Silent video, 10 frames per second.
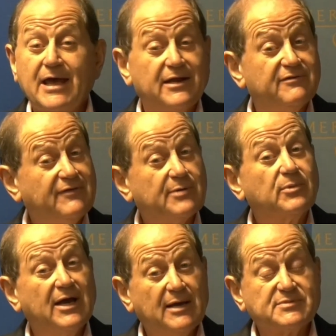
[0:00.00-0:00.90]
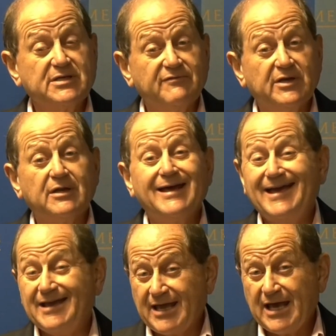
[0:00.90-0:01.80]
and in fact, perhaps even
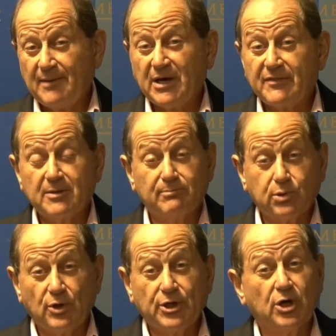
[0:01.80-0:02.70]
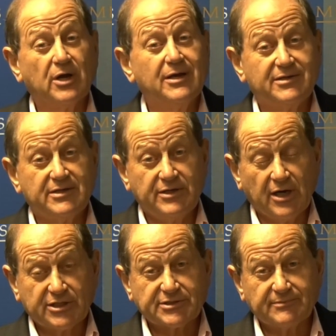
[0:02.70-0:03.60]
a cap on the employer
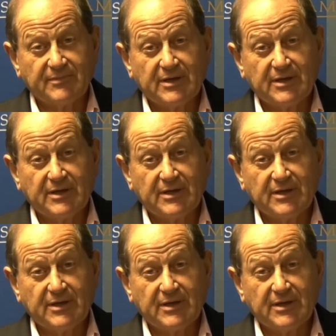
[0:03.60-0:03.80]
deduction.